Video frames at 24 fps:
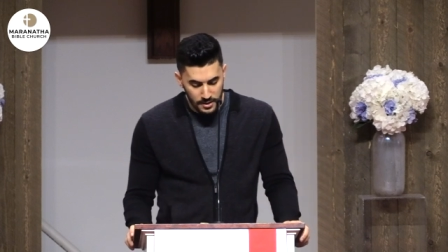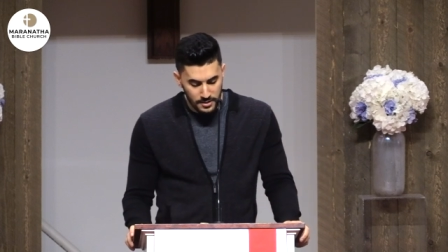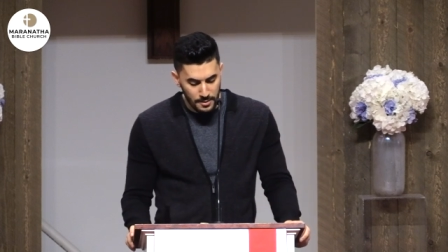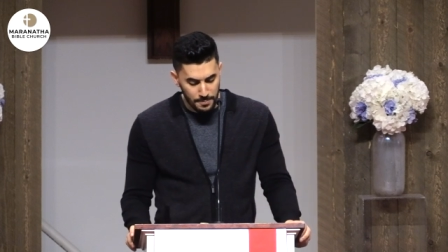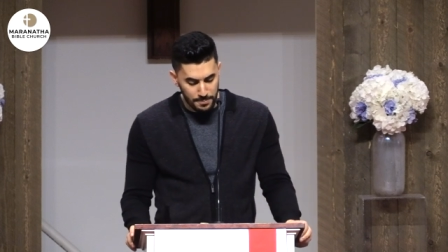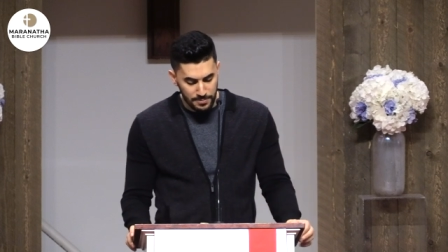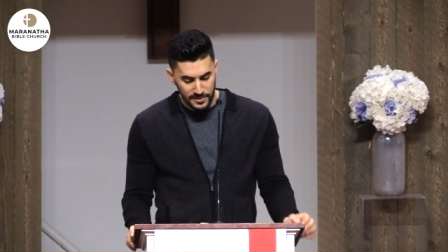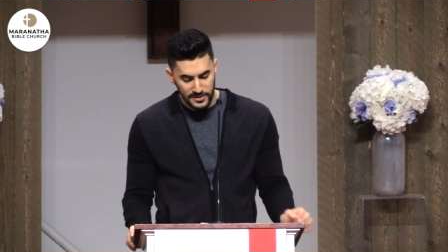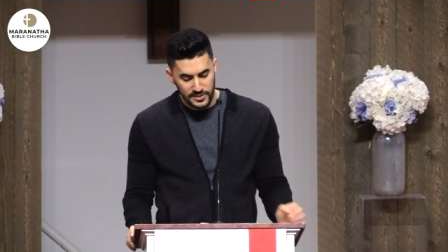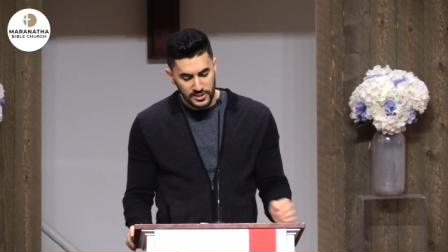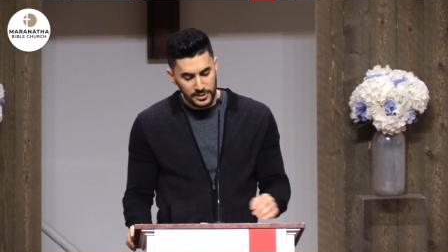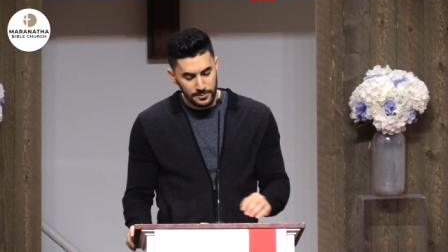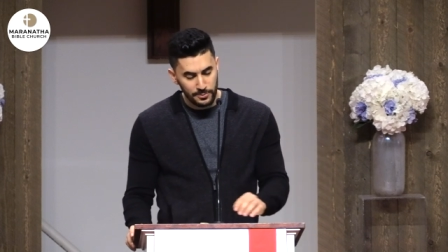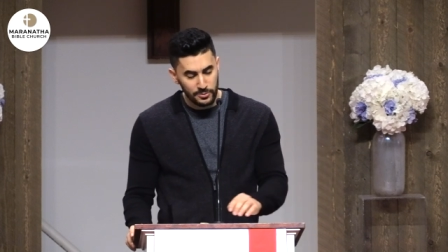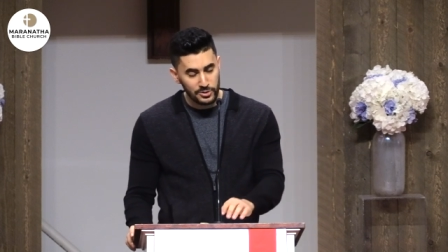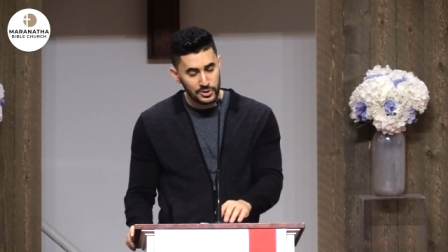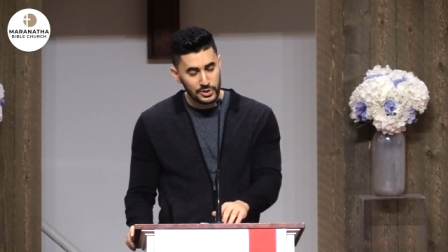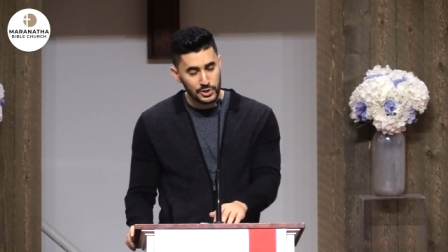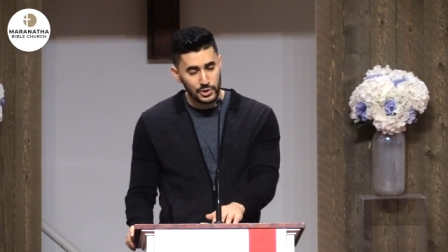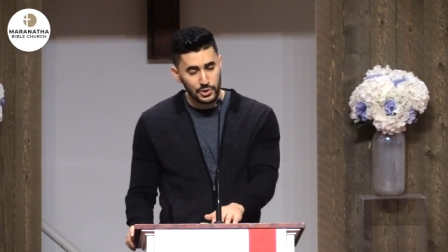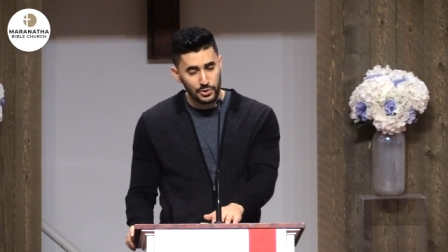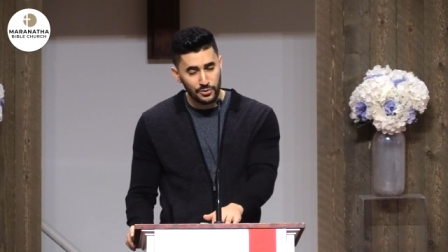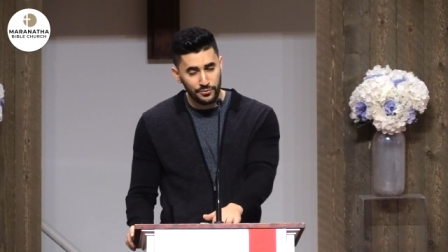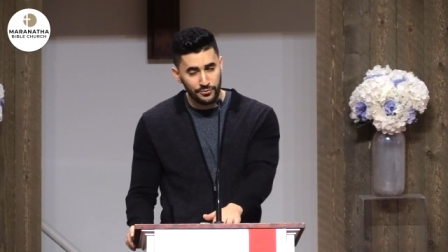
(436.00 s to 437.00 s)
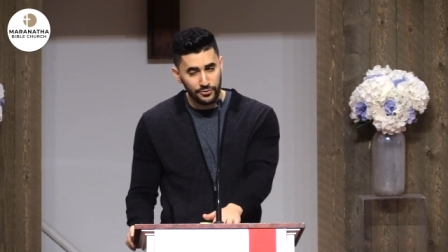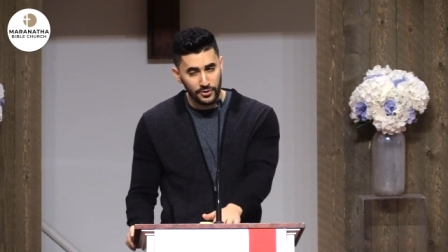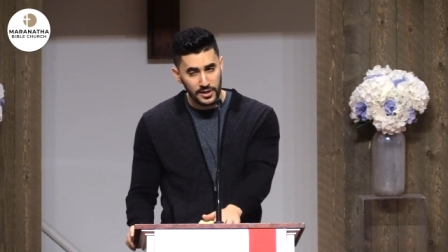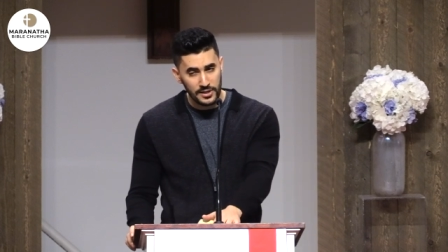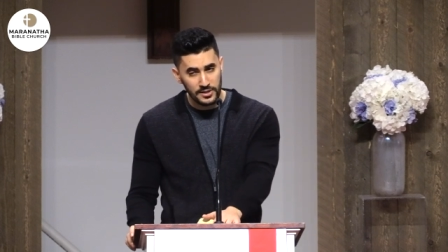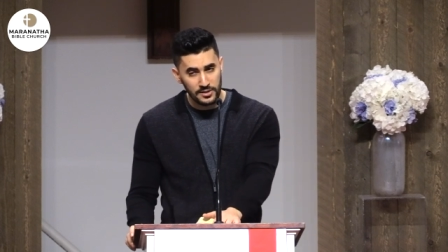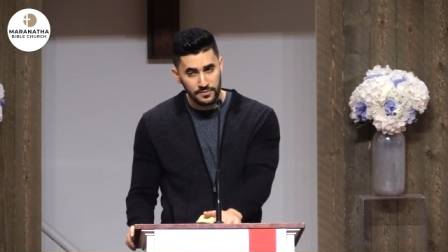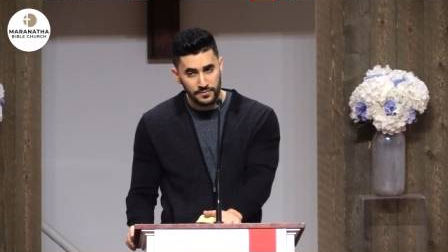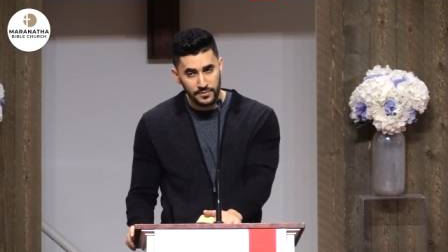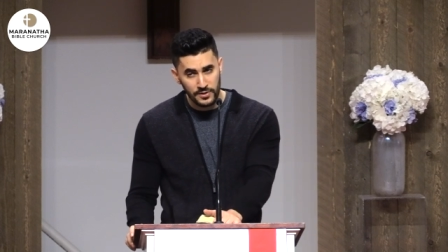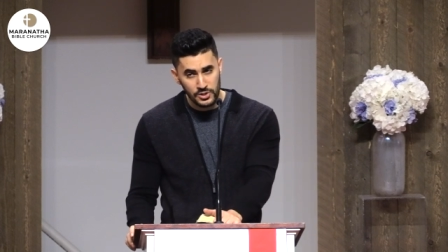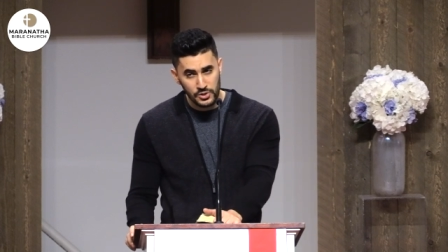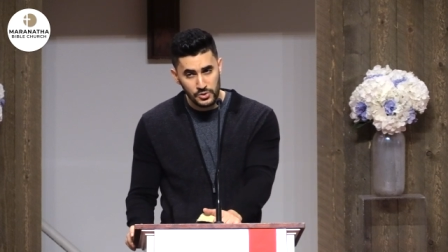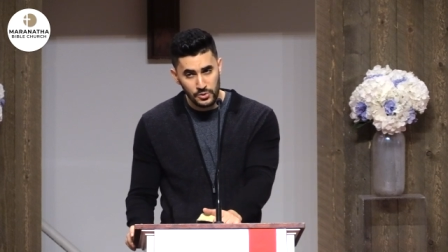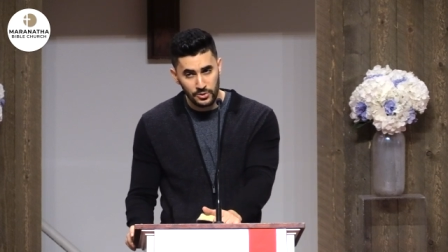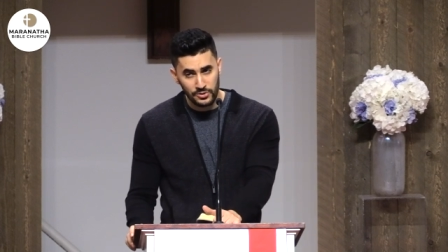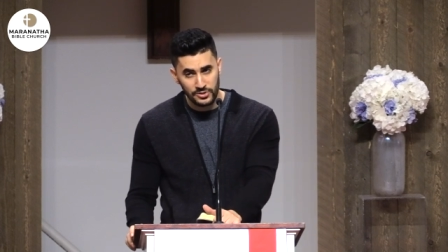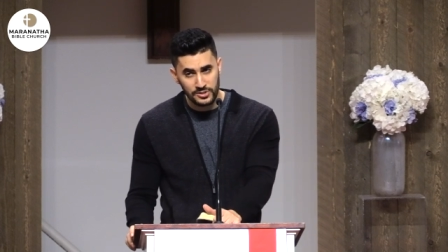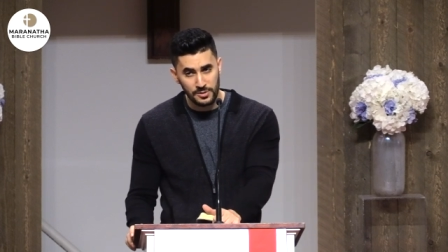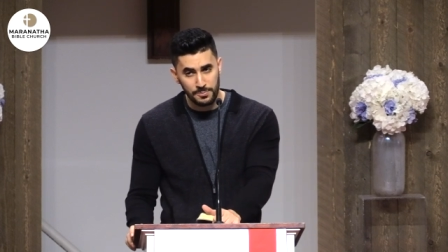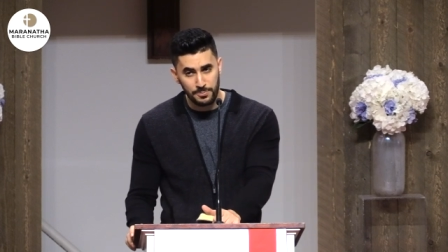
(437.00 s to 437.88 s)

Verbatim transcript: The principle is true for individuals,